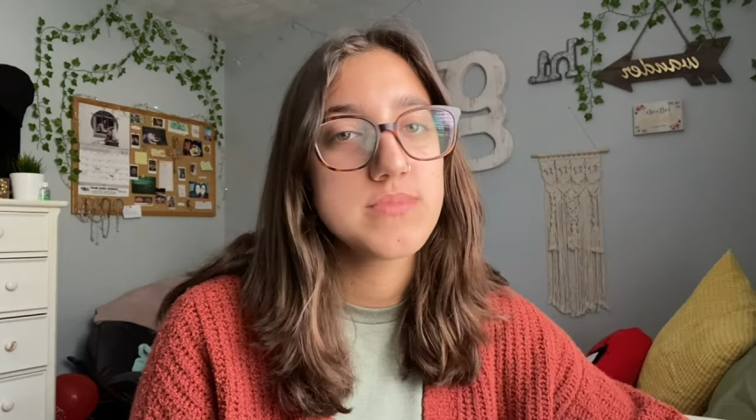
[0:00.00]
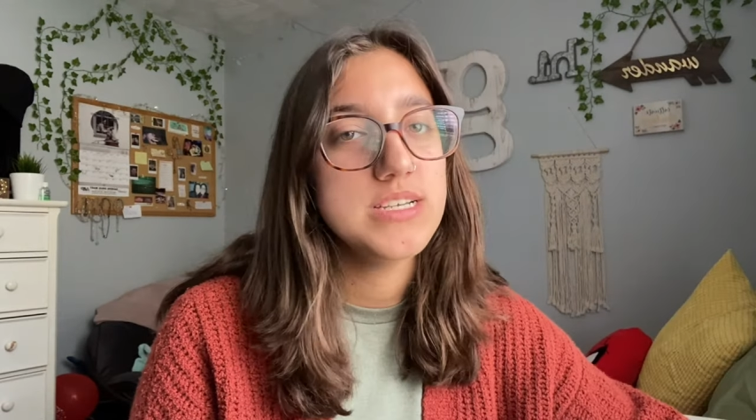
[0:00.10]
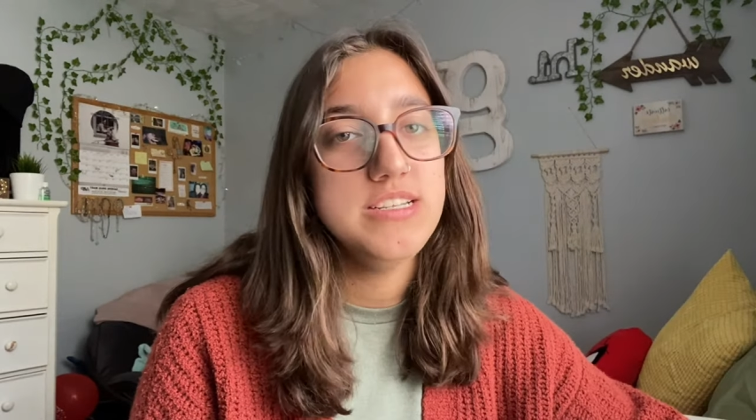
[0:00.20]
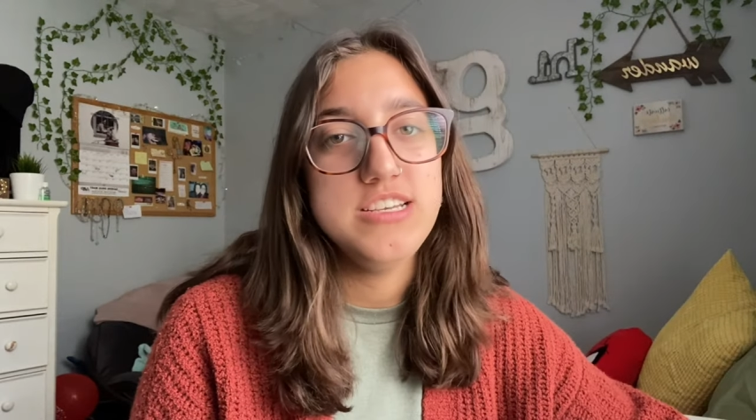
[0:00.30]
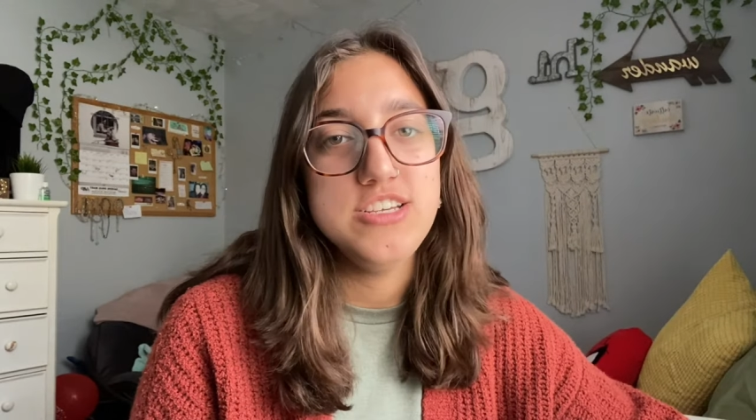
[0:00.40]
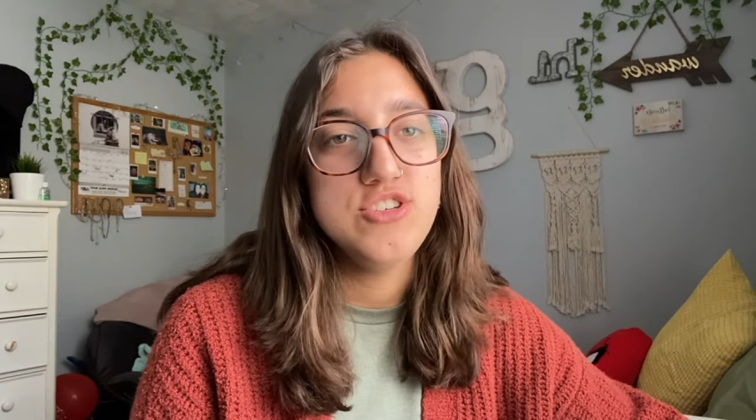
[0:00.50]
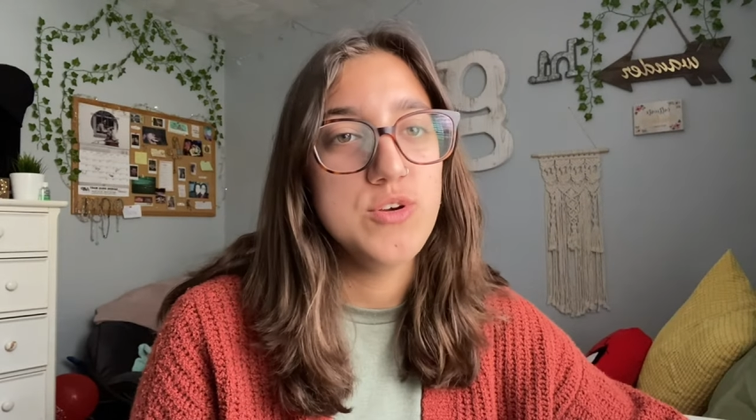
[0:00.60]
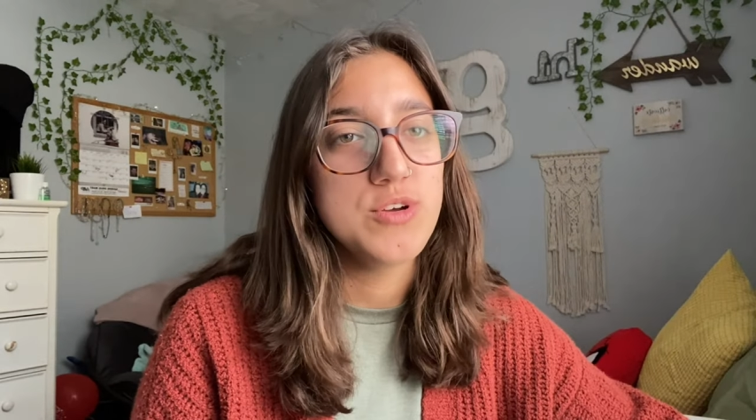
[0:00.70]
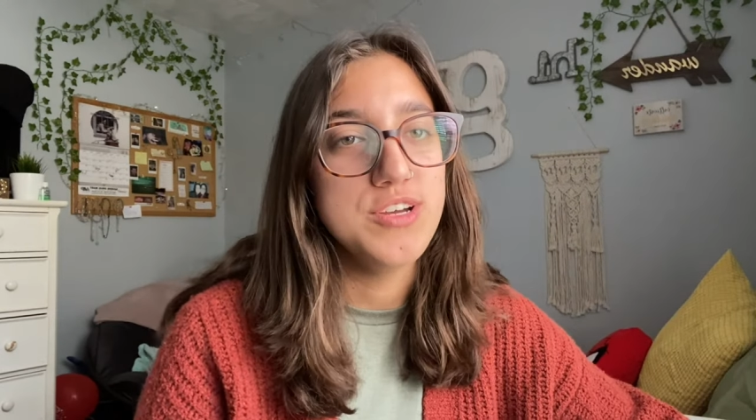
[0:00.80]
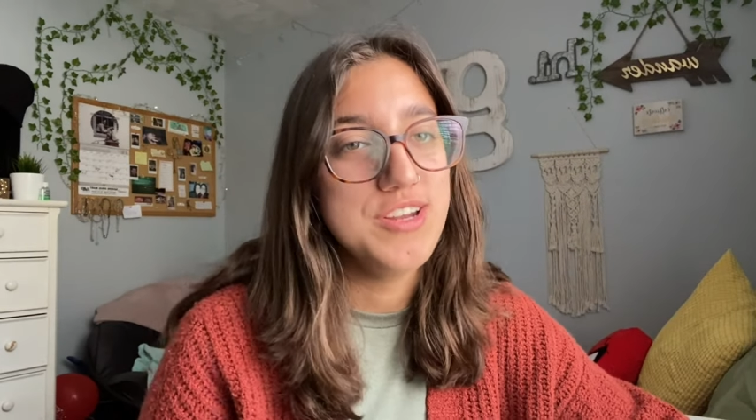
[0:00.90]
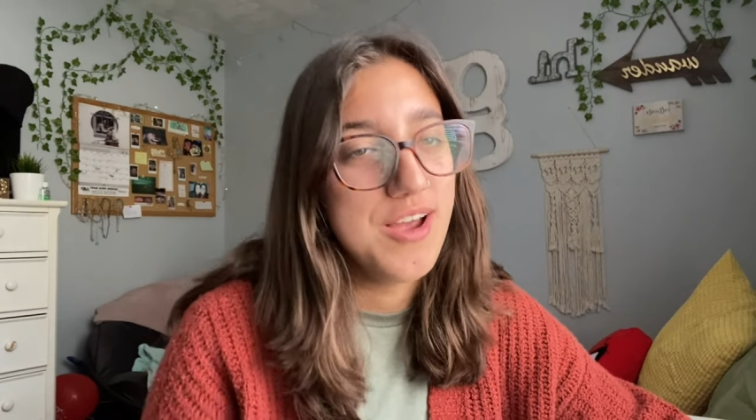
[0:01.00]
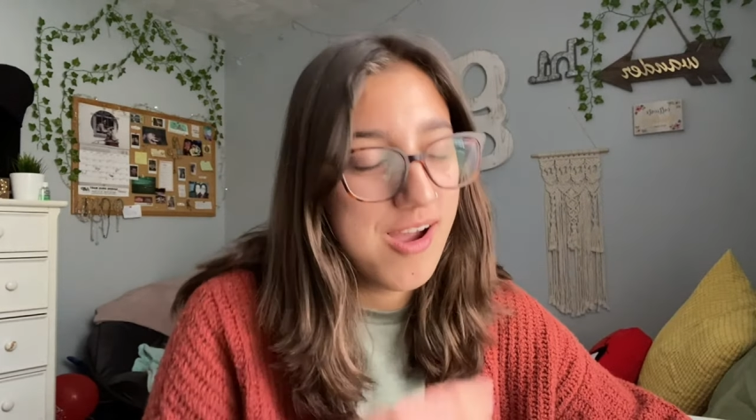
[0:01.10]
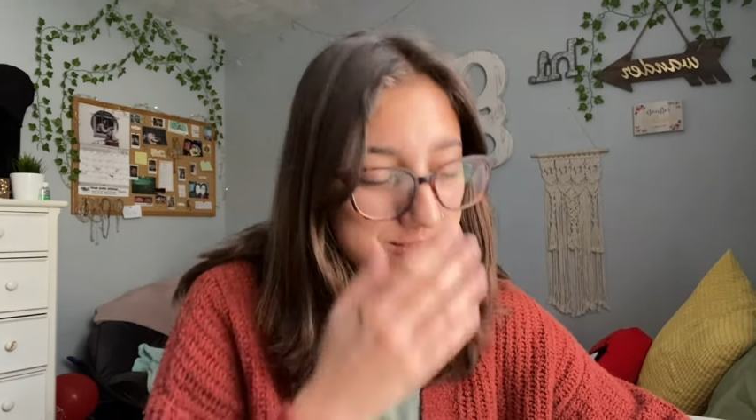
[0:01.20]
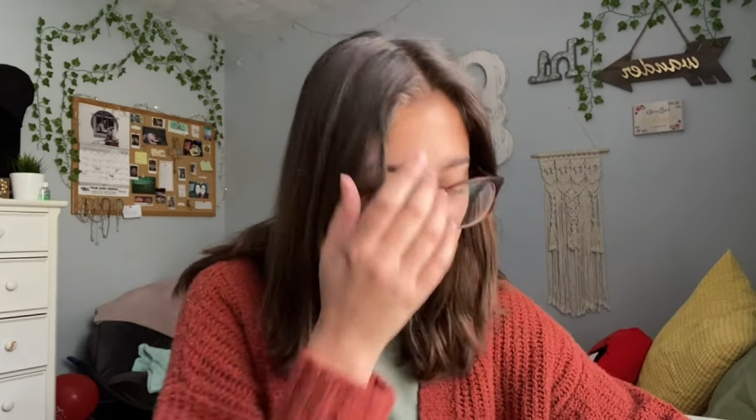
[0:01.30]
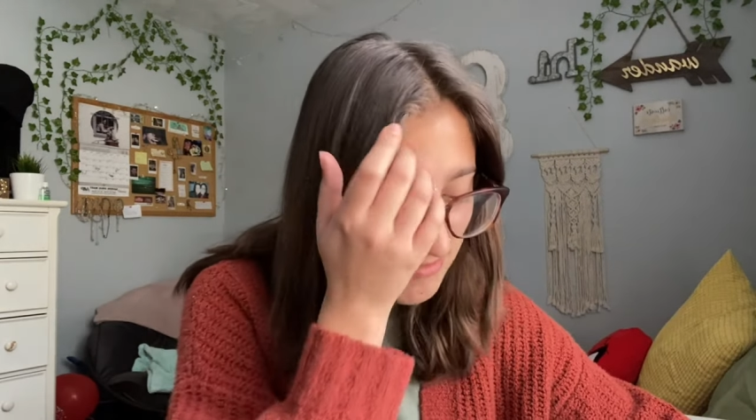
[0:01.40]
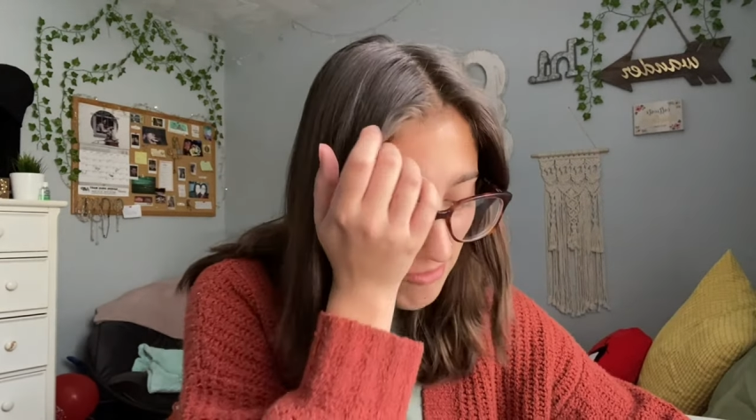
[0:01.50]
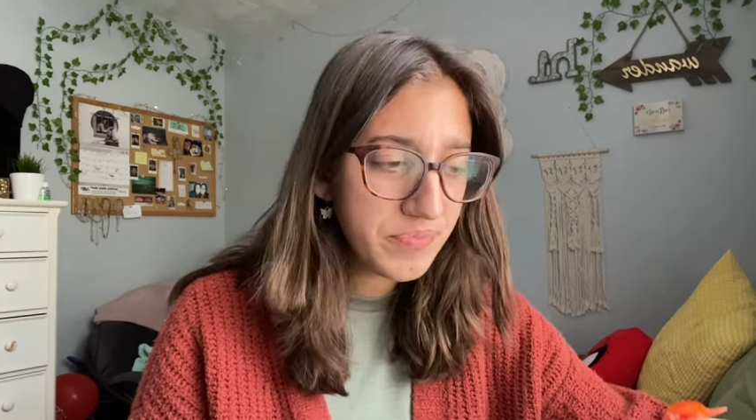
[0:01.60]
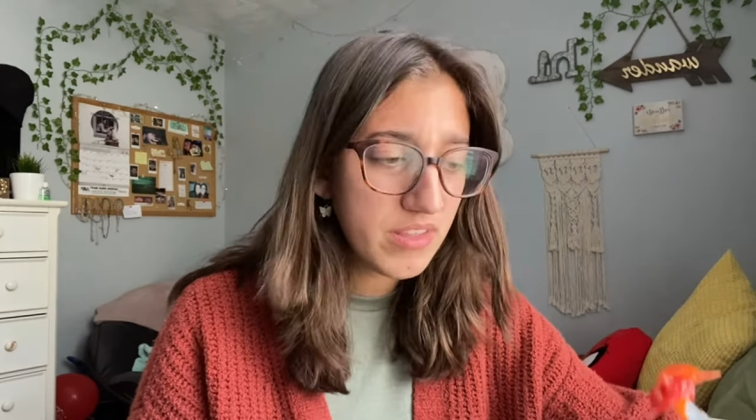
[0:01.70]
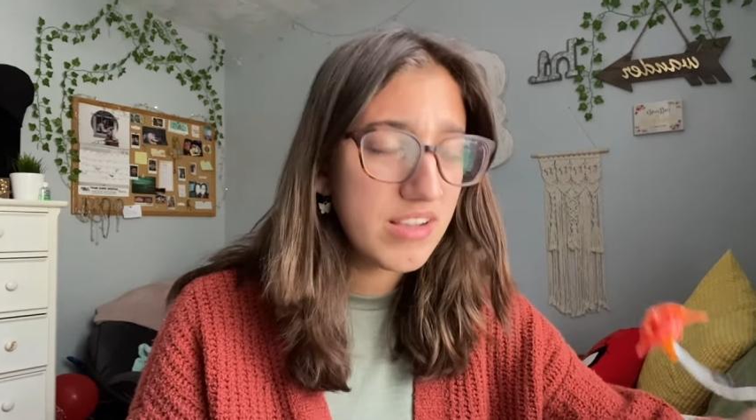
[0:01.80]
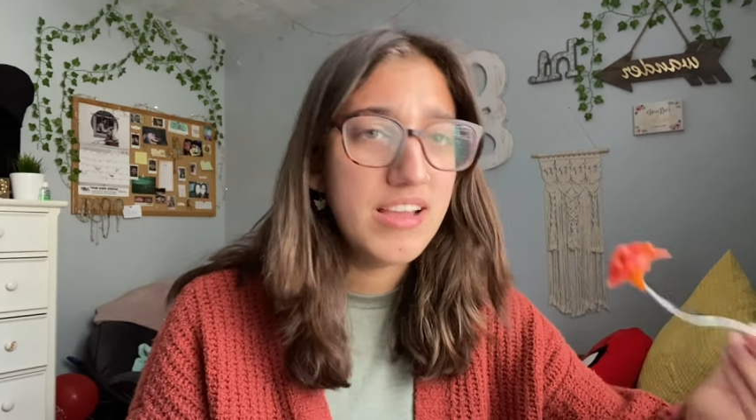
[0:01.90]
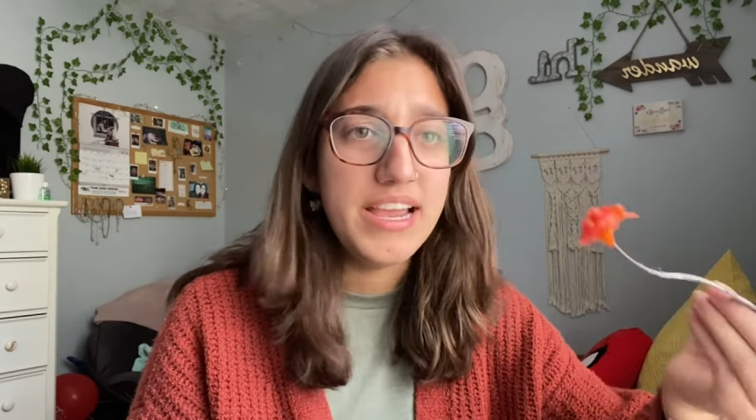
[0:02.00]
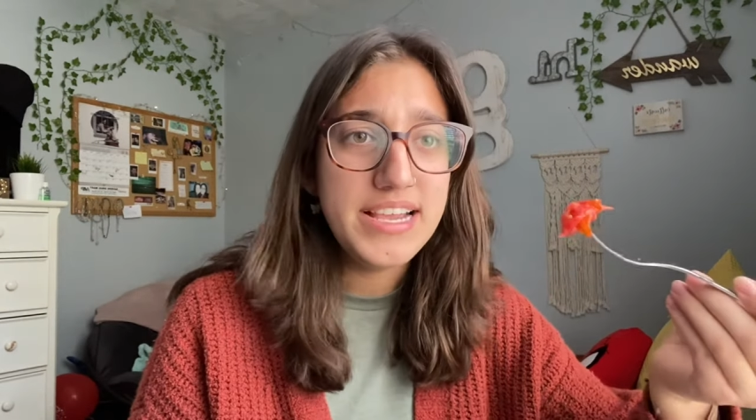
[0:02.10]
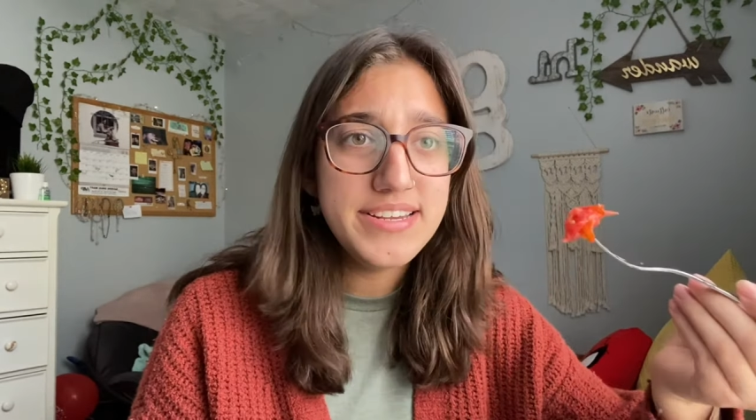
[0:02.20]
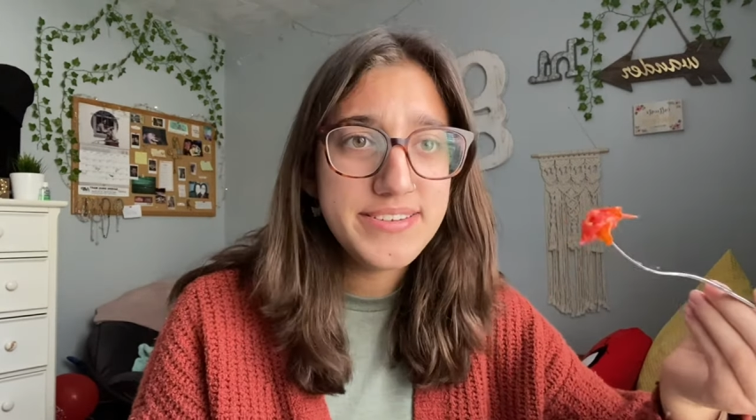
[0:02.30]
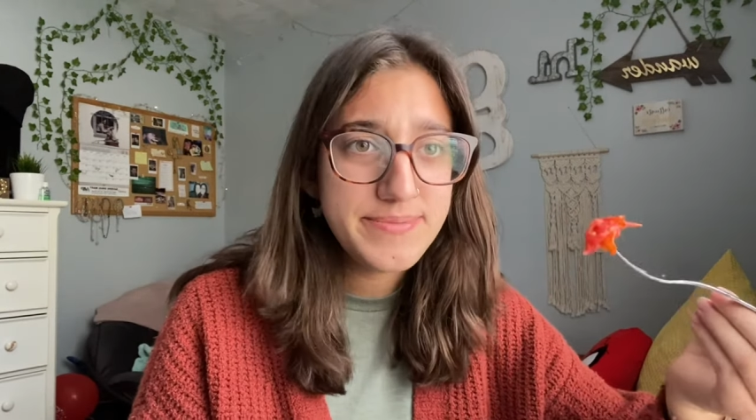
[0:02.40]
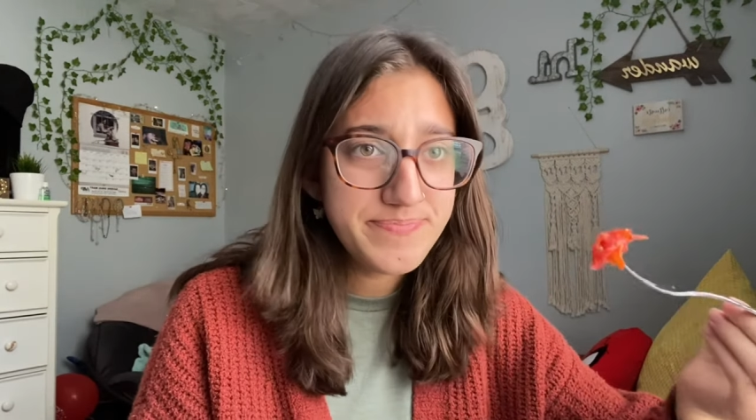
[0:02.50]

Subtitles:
It tastes so good. And